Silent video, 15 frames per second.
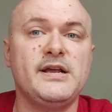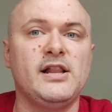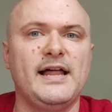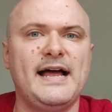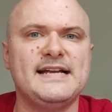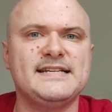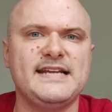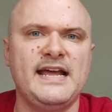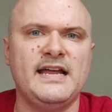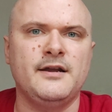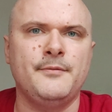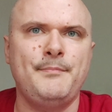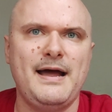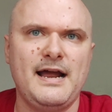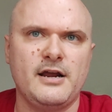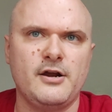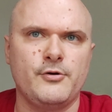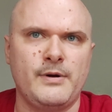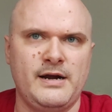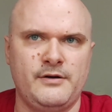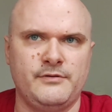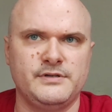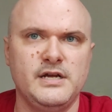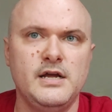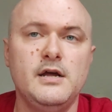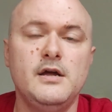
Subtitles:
class, and background.